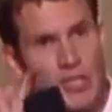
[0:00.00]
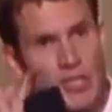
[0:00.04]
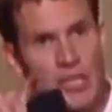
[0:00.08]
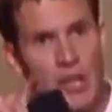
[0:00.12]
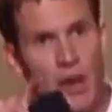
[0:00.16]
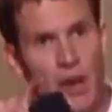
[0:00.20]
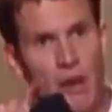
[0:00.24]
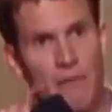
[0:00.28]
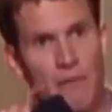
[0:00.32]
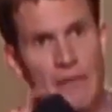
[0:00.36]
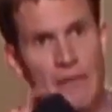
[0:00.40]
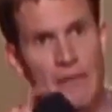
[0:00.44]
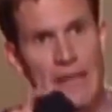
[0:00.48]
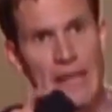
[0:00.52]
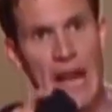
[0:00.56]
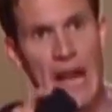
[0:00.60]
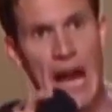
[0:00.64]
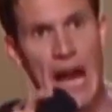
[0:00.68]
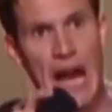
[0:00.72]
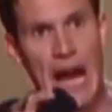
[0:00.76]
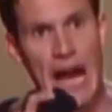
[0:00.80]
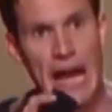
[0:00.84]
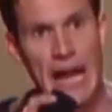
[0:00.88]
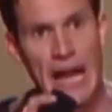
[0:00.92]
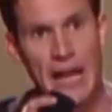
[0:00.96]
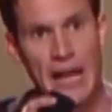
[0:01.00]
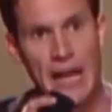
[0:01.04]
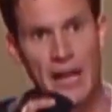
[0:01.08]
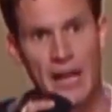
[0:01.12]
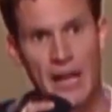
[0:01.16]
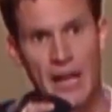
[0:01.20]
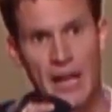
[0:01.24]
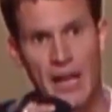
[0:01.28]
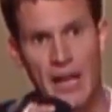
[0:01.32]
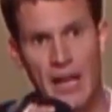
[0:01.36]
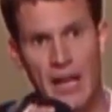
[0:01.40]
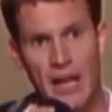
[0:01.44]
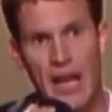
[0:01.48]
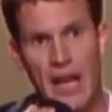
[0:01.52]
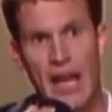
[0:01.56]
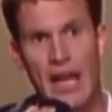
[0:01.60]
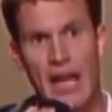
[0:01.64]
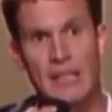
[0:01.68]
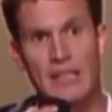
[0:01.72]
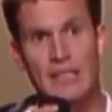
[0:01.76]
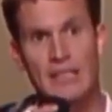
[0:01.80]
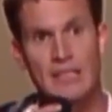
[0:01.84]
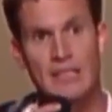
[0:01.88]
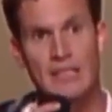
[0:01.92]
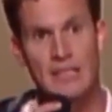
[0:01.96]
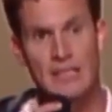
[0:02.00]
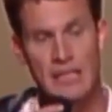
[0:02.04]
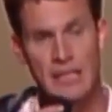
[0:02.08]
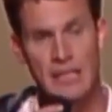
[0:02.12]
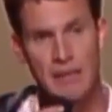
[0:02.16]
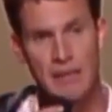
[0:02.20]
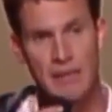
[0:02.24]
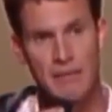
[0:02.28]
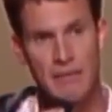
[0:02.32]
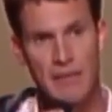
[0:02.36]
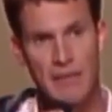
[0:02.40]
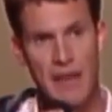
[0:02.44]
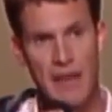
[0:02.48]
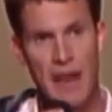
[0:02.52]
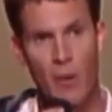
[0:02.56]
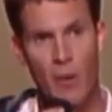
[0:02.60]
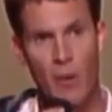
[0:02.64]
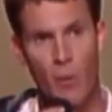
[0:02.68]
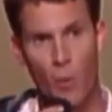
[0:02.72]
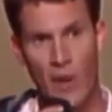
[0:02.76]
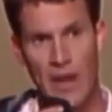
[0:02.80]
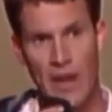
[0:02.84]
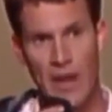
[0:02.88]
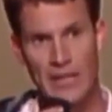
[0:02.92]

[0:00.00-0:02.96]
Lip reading: yourself in the eye and see if that